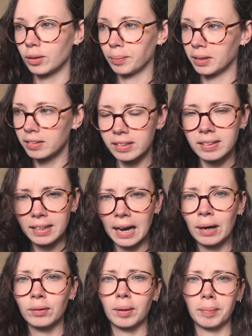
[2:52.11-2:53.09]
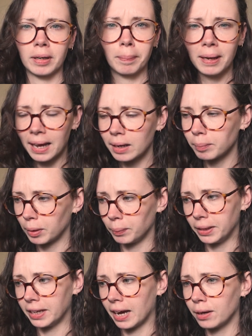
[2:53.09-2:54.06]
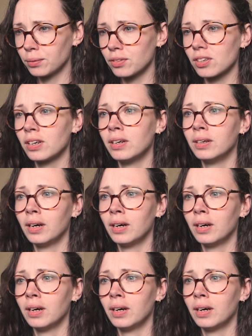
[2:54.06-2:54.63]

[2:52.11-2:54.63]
So I'm going to sit down, I'm going to plan my week out.